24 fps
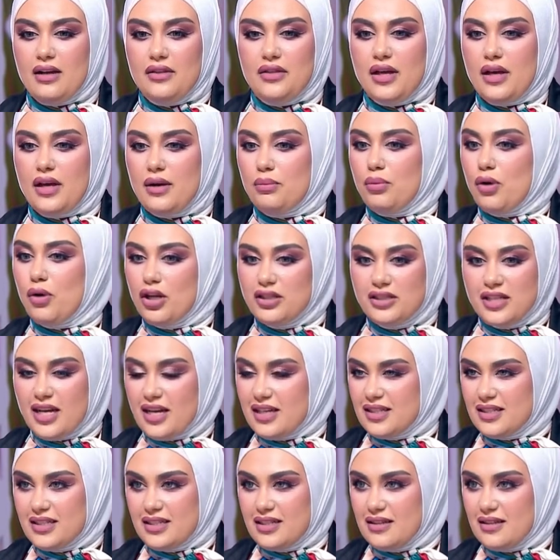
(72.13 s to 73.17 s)
the
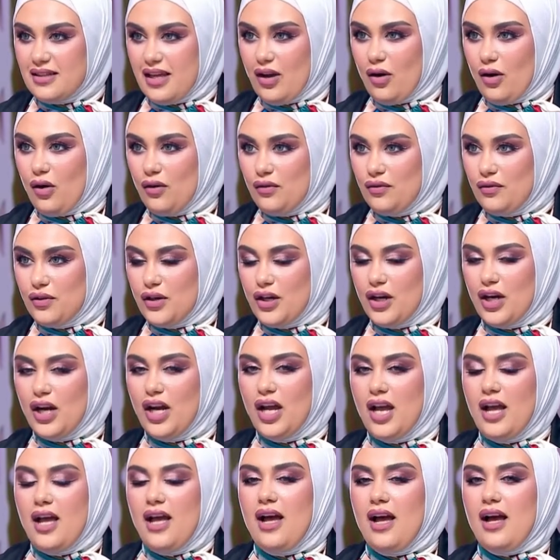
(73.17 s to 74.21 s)
product they offer
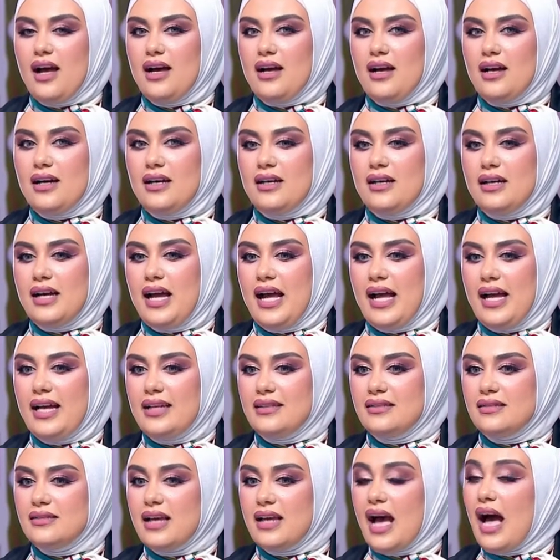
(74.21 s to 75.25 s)

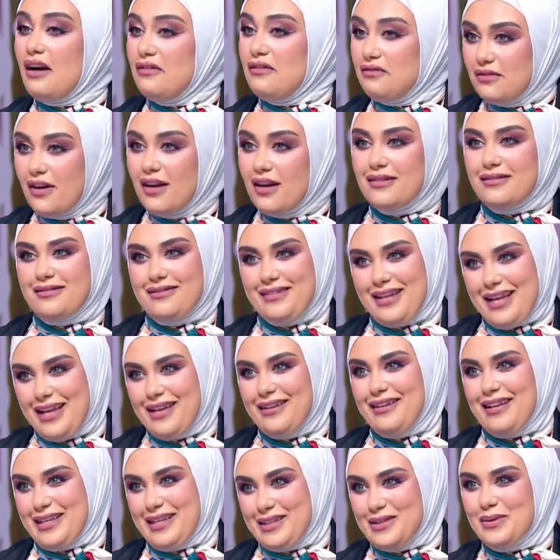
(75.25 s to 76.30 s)
and have fun
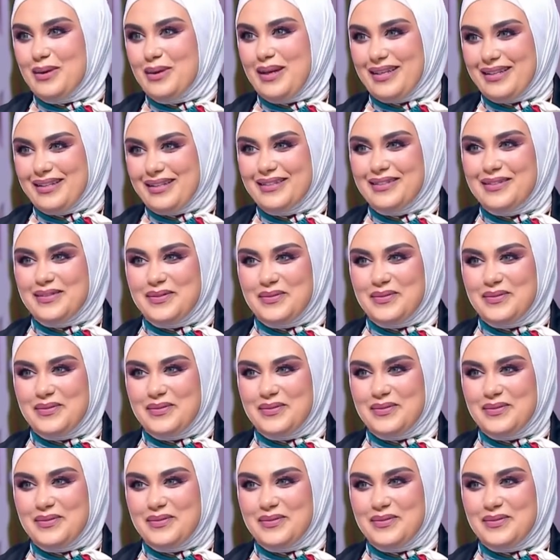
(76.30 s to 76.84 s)
as well.